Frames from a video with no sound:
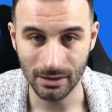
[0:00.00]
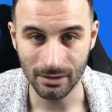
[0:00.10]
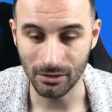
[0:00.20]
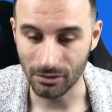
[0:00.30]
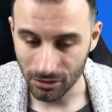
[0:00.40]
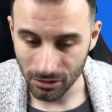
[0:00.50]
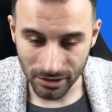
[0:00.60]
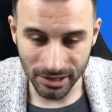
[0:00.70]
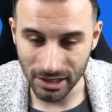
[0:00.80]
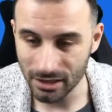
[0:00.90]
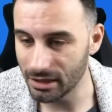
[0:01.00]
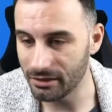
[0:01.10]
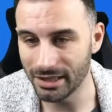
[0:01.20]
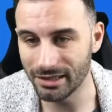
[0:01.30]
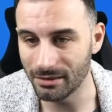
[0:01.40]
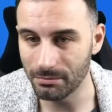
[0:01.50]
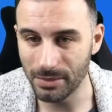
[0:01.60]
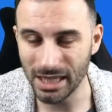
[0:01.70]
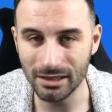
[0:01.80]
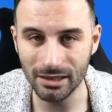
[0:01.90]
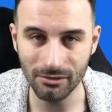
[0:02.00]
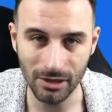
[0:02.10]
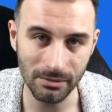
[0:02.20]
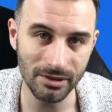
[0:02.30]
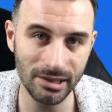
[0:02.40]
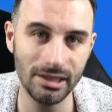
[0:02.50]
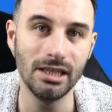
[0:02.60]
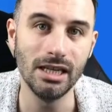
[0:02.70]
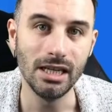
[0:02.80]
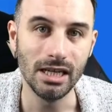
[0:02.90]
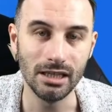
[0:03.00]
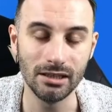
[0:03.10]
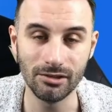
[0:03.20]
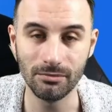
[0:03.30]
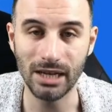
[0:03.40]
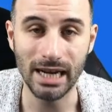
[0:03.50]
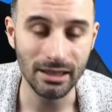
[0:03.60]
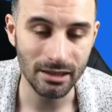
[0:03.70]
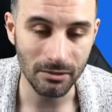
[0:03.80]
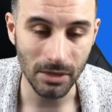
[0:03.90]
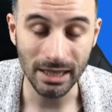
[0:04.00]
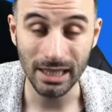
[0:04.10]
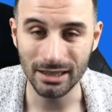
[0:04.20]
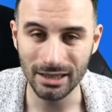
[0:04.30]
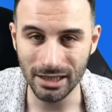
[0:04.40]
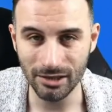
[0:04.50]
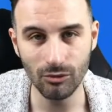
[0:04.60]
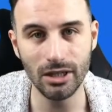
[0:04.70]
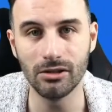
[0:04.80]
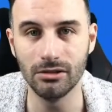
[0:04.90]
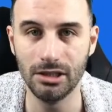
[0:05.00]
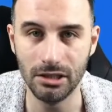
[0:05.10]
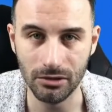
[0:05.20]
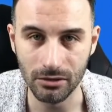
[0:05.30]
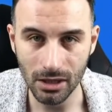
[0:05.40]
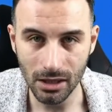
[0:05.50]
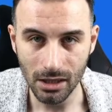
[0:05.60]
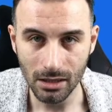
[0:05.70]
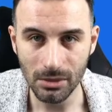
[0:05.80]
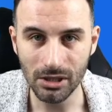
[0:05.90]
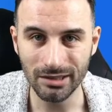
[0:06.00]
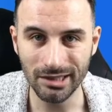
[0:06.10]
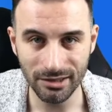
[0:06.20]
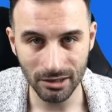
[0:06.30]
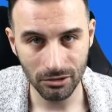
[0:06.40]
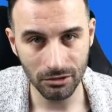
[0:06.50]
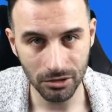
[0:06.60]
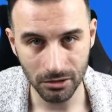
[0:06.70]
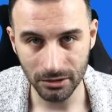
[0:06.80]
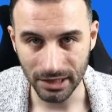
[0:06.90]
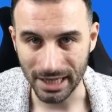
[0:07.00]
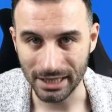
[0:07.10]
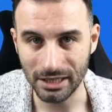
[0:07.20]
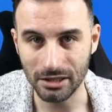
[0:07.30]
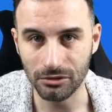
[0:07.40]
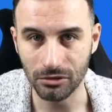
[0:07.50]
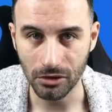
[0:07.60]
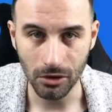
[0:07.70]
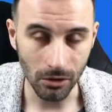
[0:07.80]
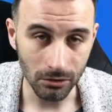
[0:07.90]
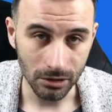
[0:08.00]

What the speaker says: So do you see there is a big discrepancy in the supply and the demand, and this will continue because institutionals are here to hold